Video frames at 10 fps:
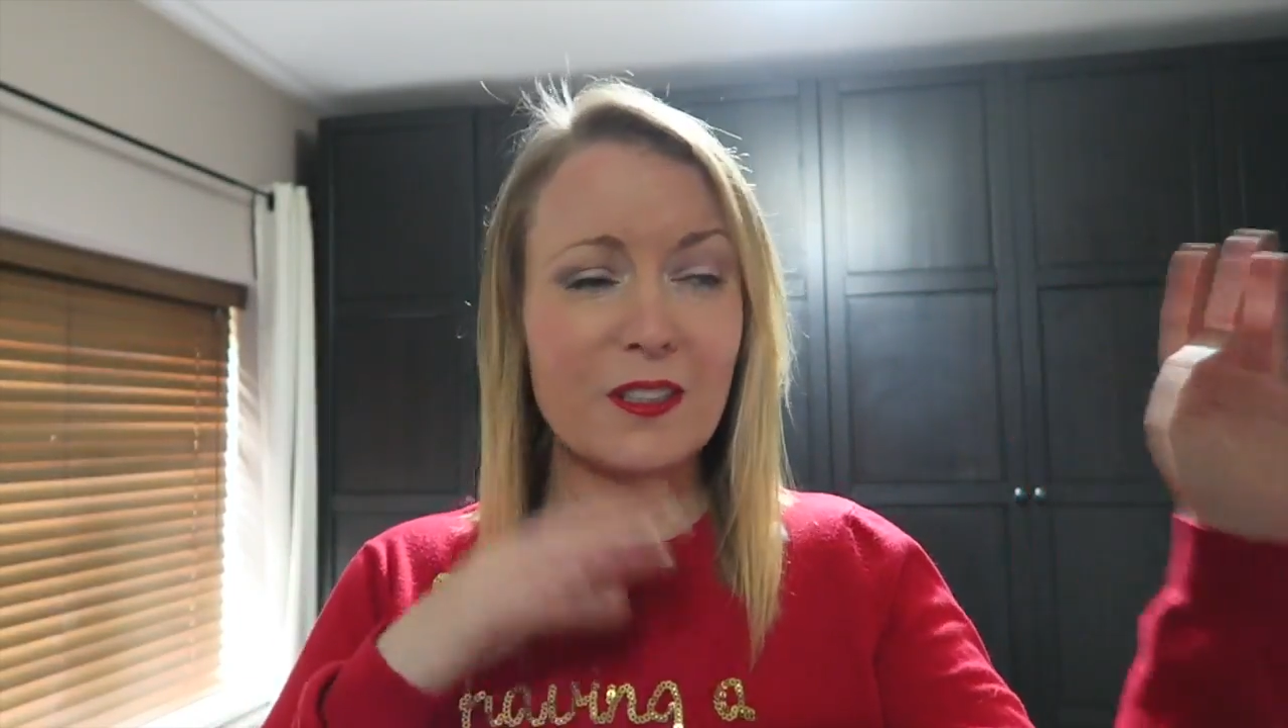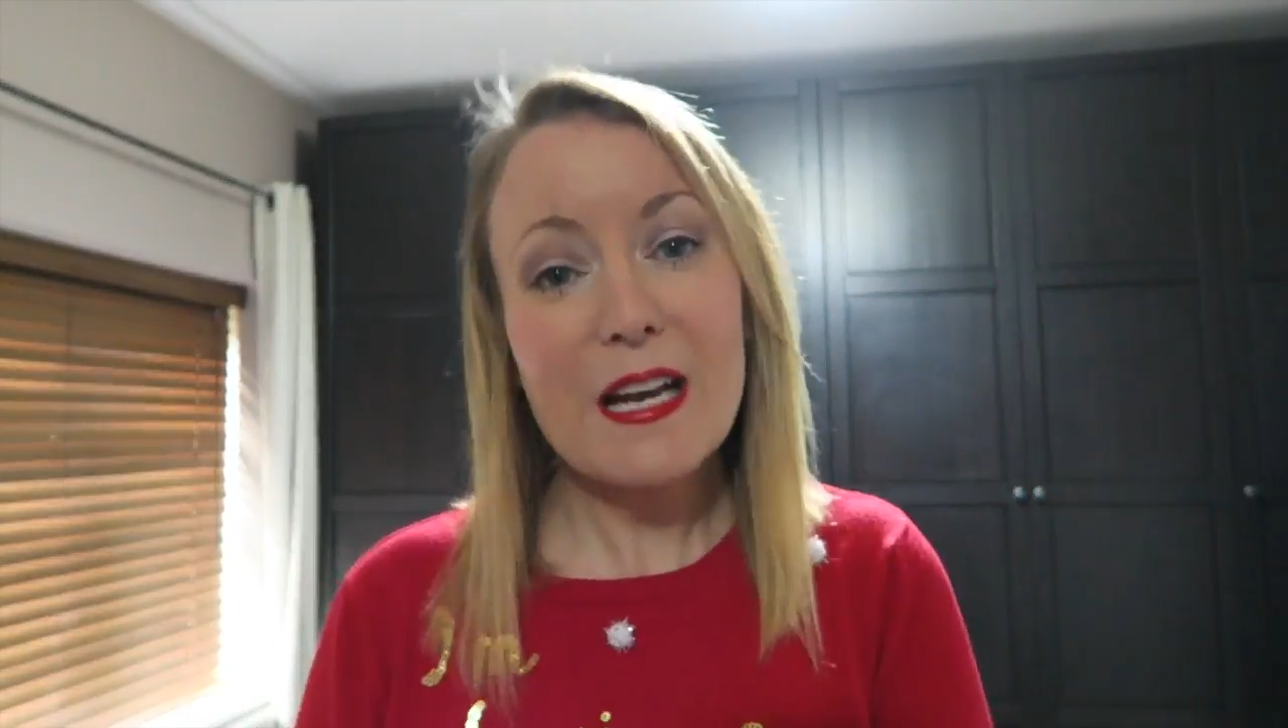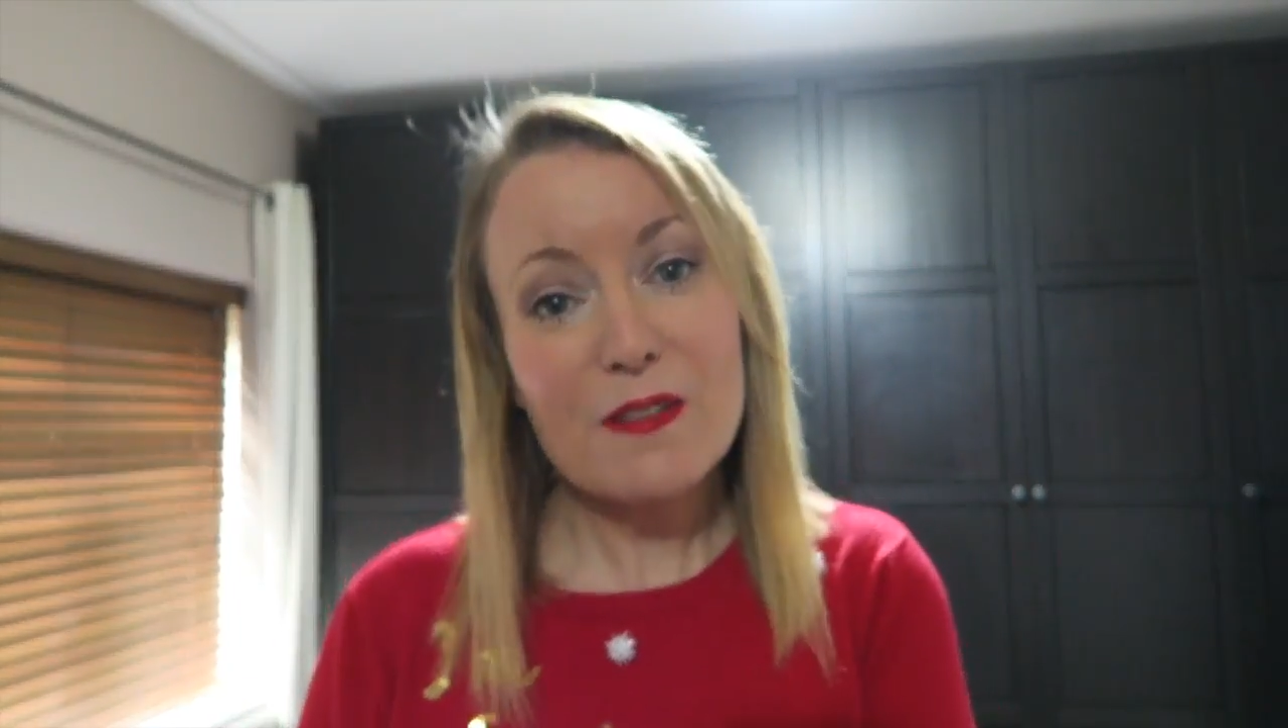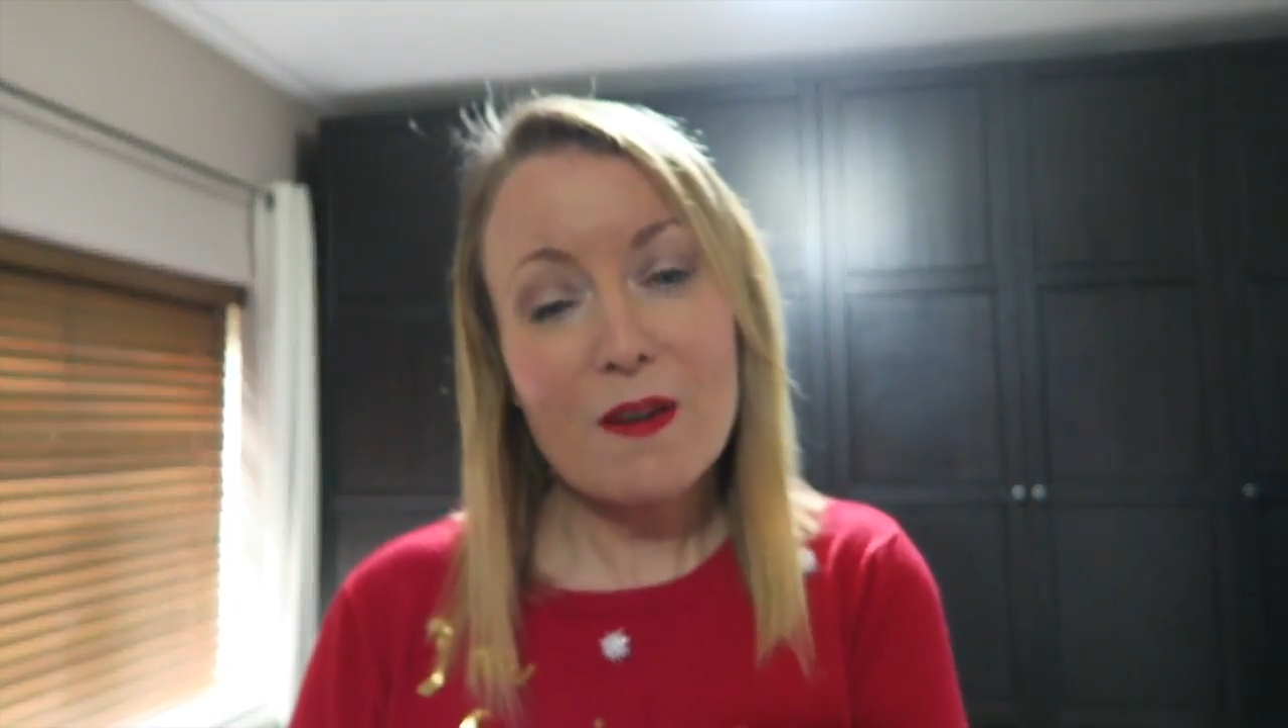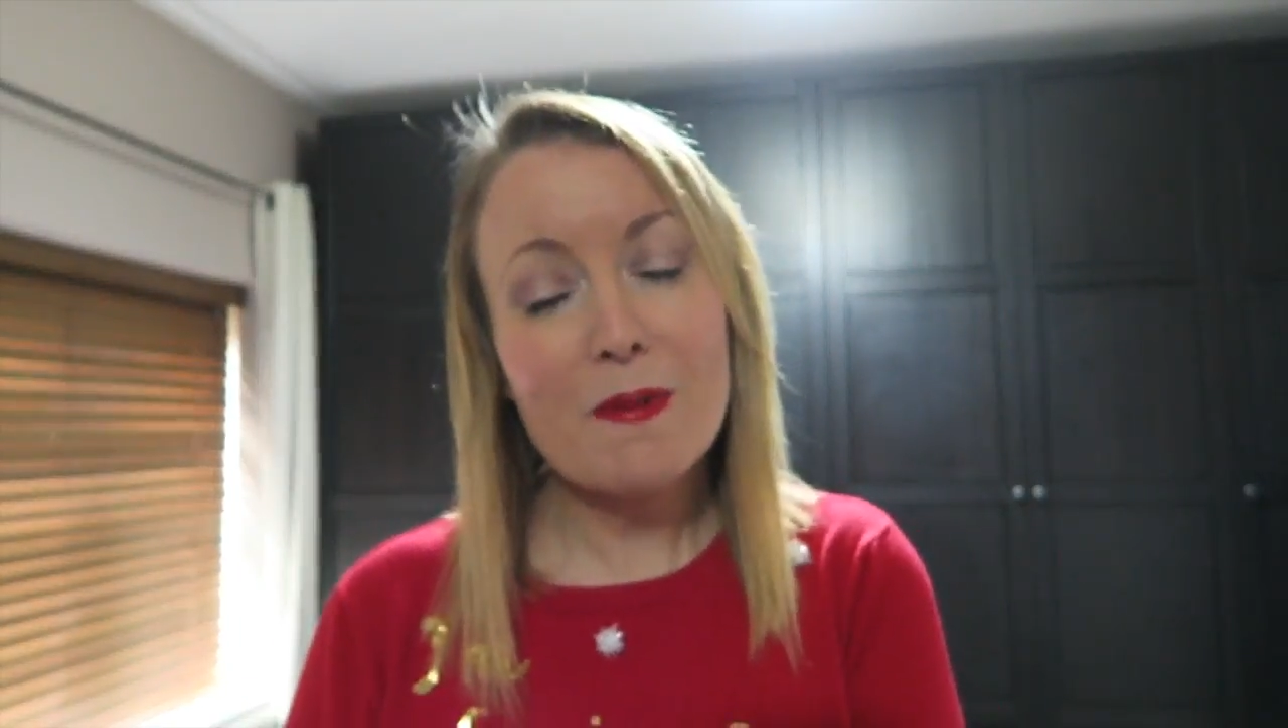
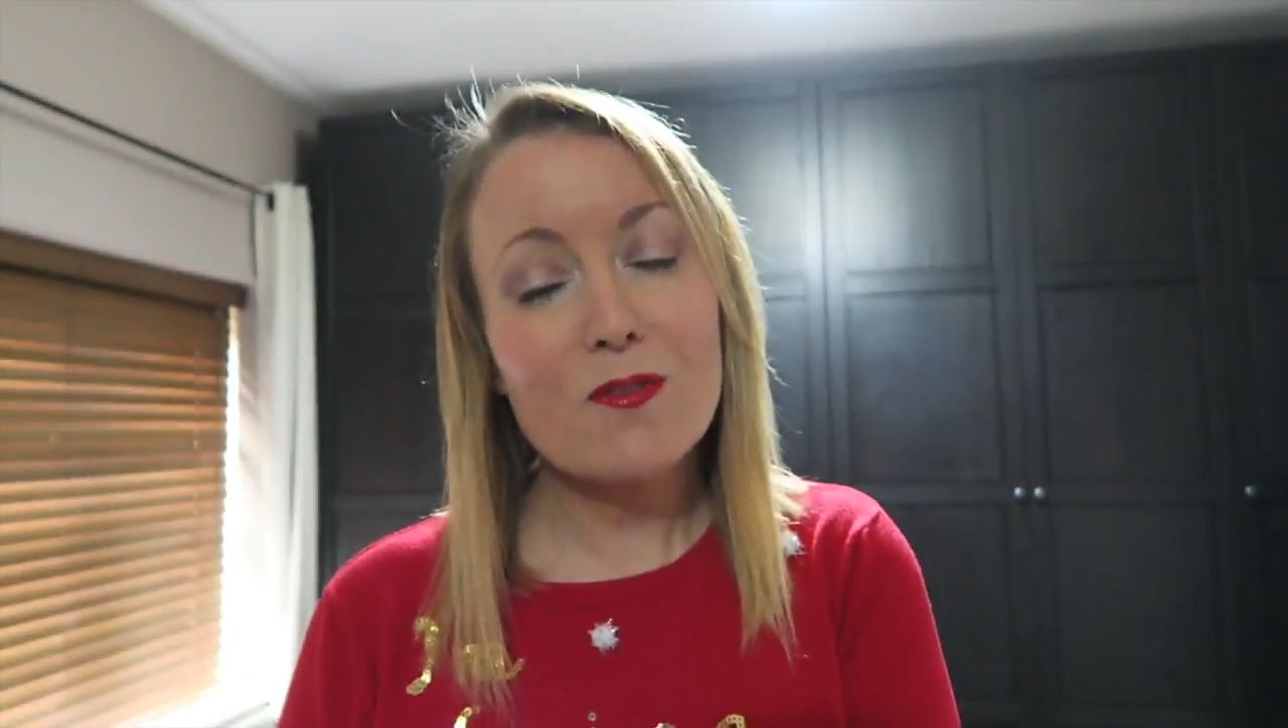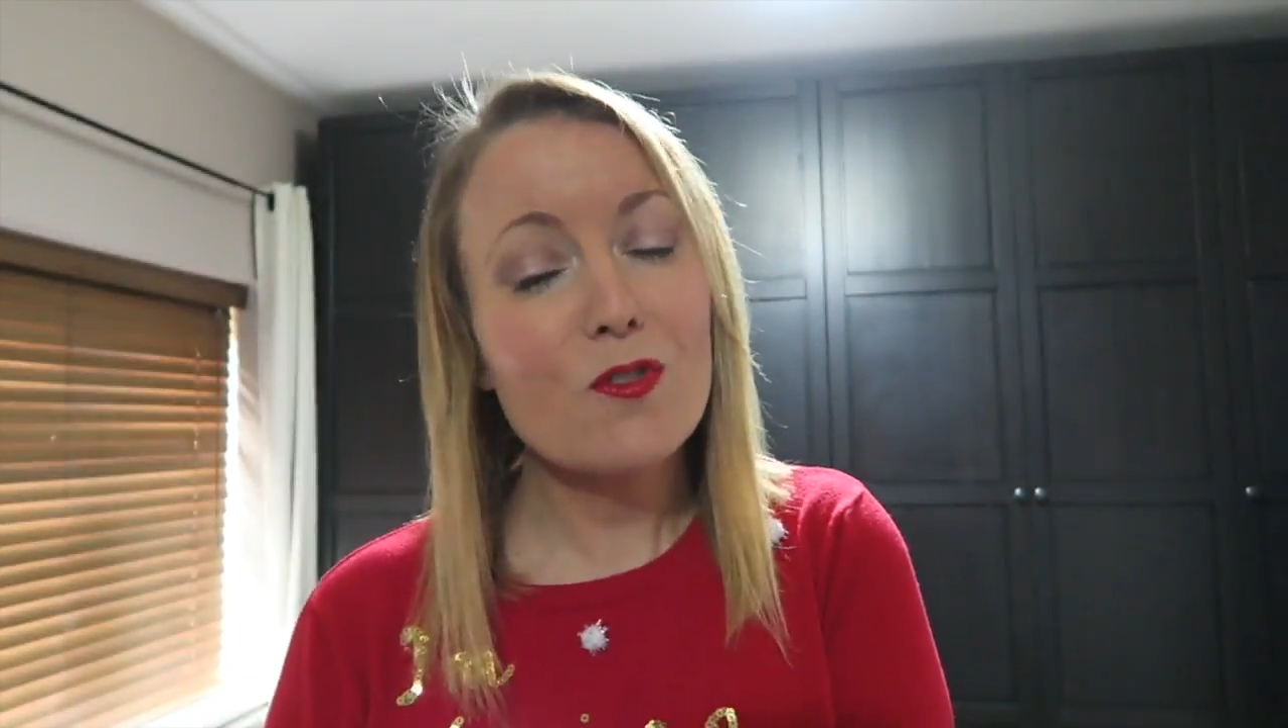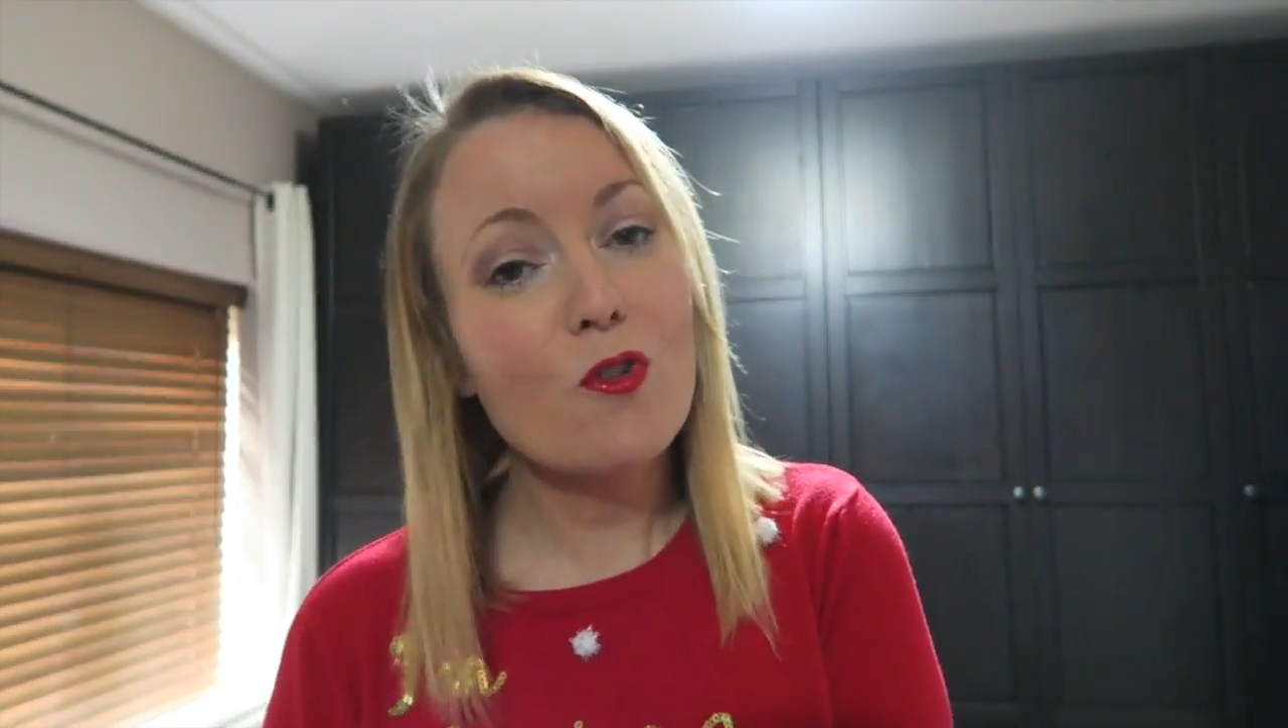Thanks very much for